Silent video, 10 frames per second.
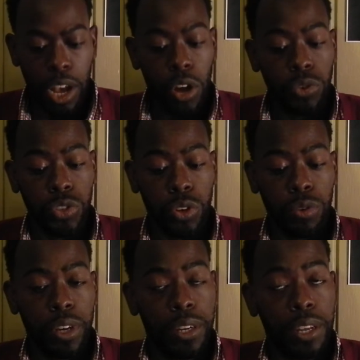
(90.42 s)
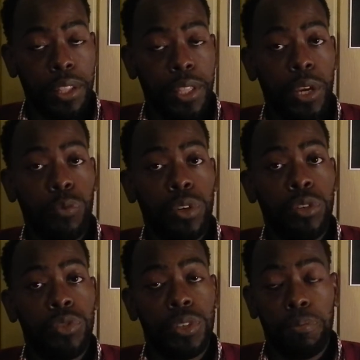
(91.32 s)
Also, another thing, when
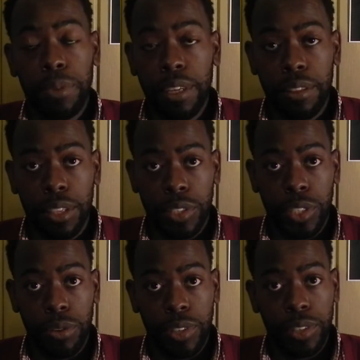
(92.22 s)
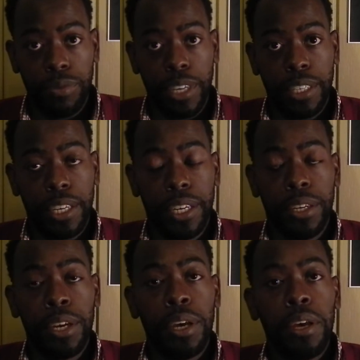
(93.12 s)
you submit this notice to vacate,
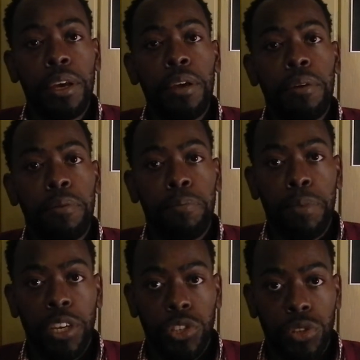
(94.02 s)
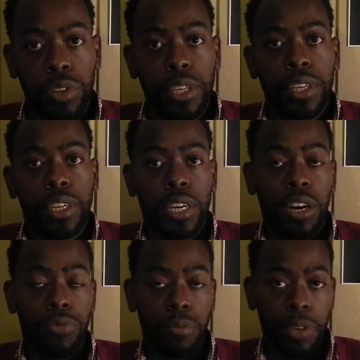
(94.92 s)
make sure to get a
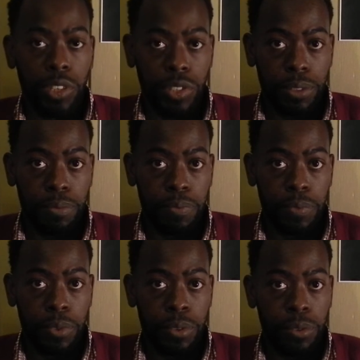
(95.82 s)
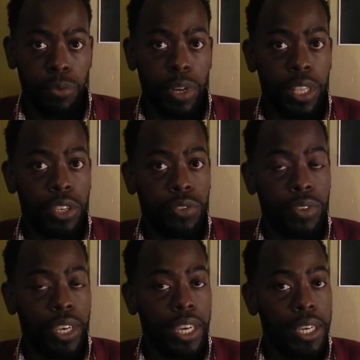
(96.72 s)
confirmation, whether it's
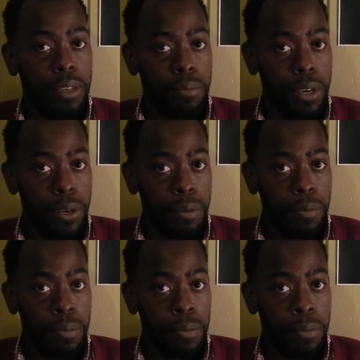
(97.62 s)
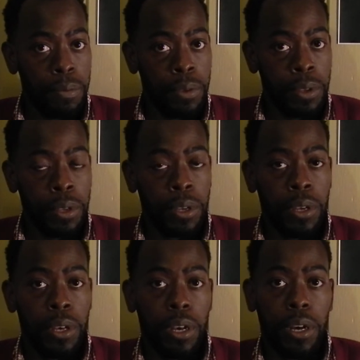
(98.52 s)
via email,
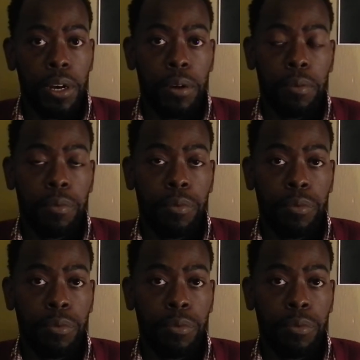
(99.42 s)
having